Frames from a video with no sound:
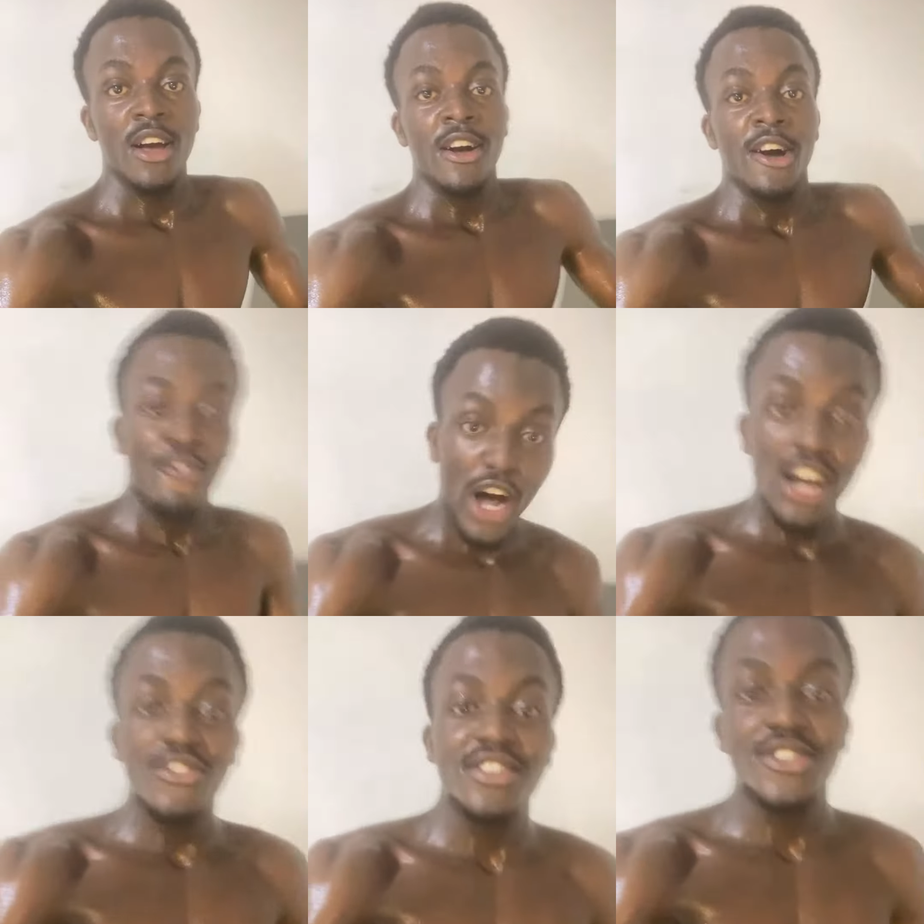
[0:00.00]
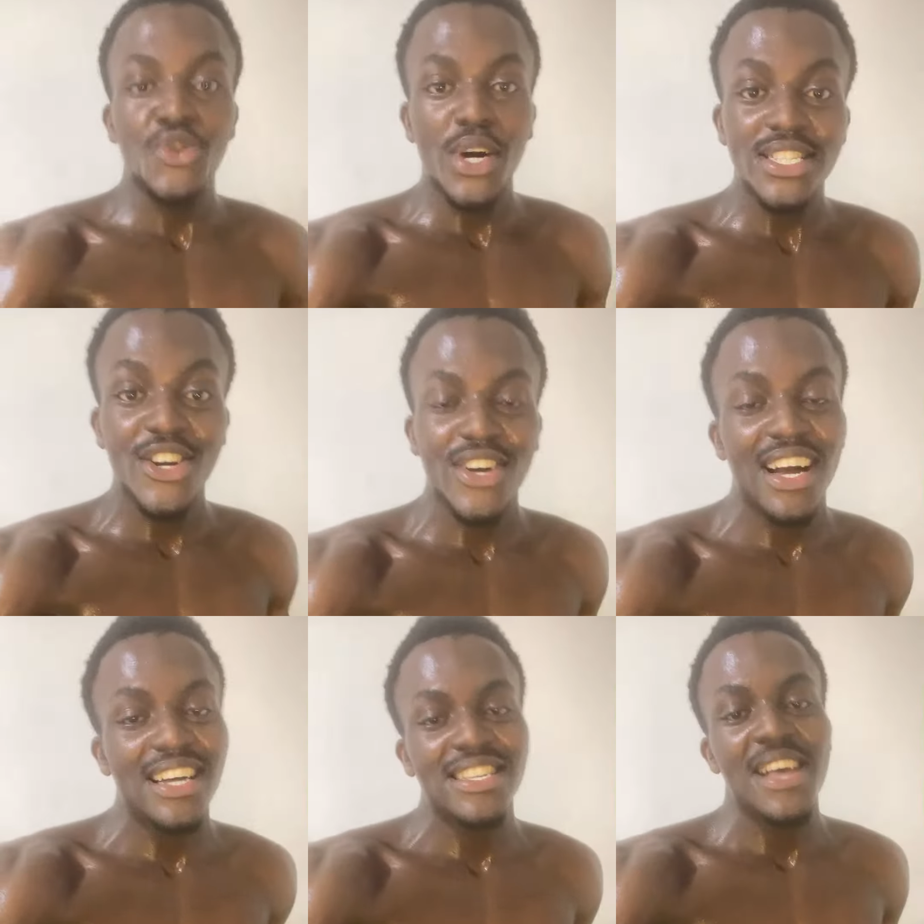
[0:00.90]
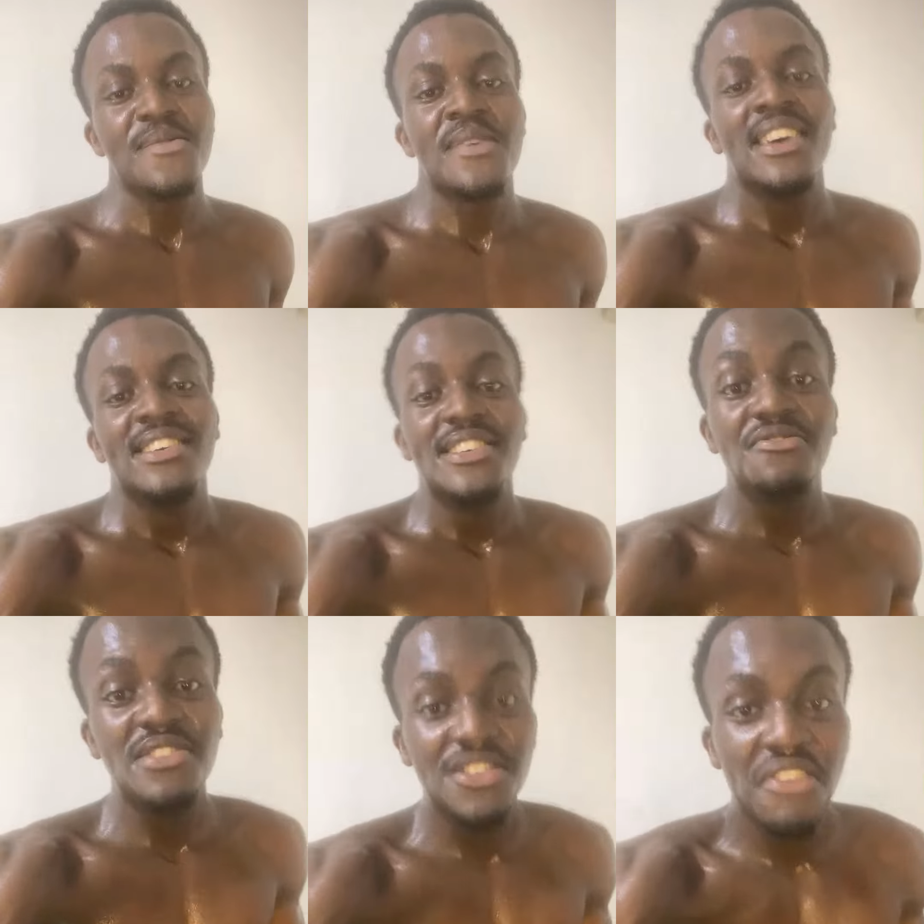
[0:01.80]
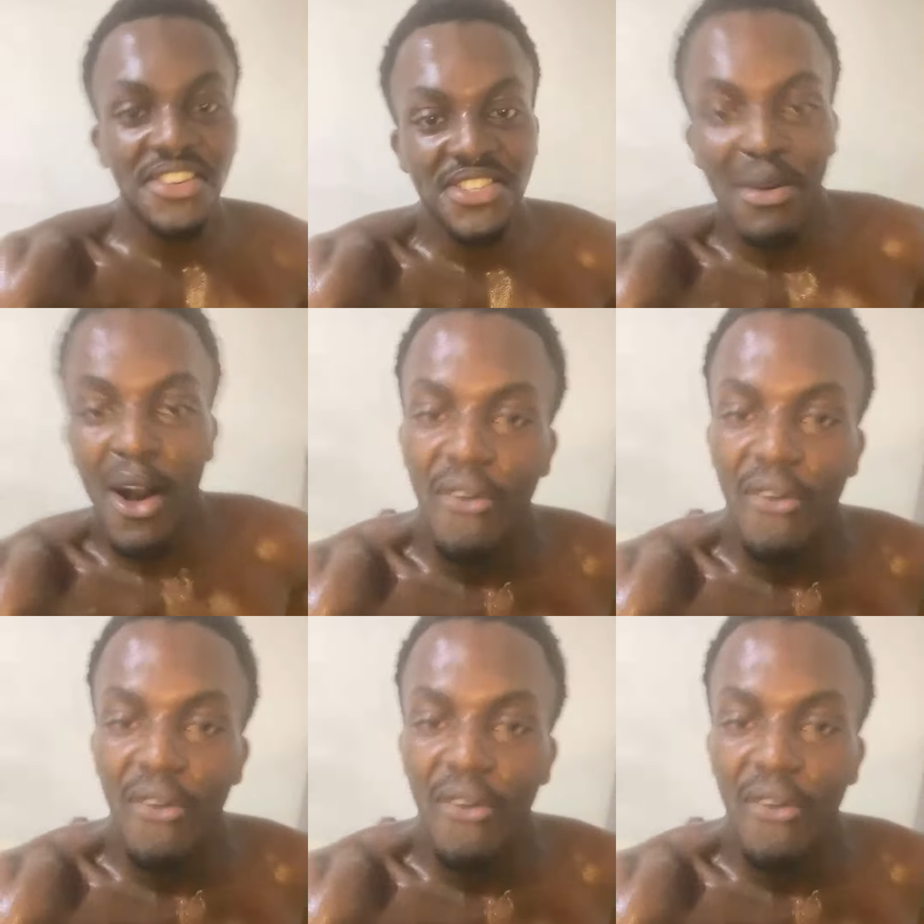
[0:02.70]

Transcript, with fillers: 500 squats down, guys. It's really crazy, bro.